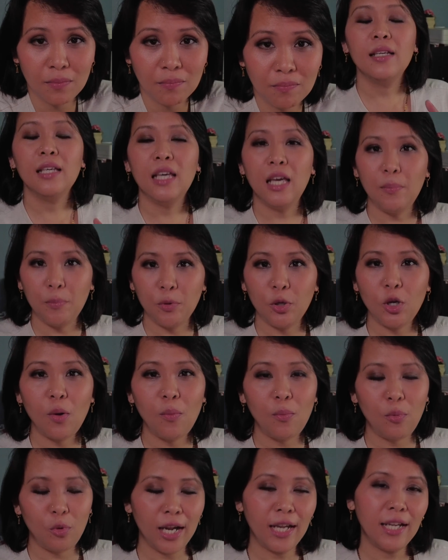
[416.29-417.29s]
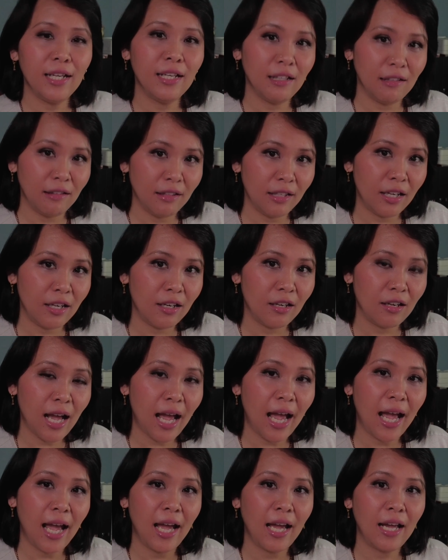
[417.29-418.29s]
Keep your brain clear
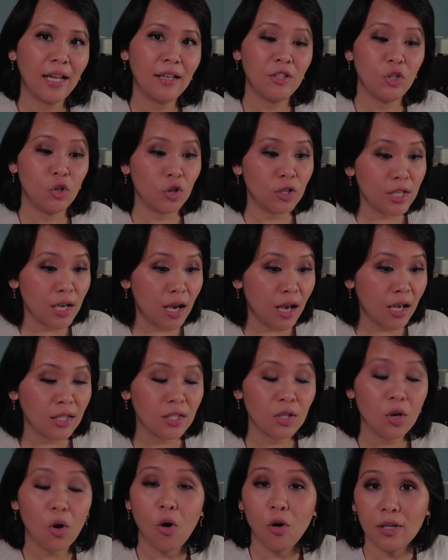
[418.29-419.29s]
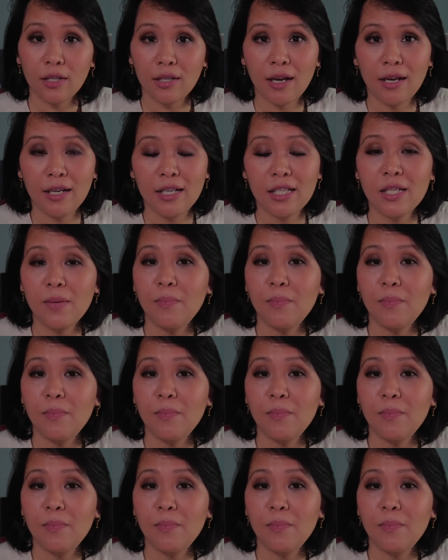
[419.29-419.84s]
and your tasks organized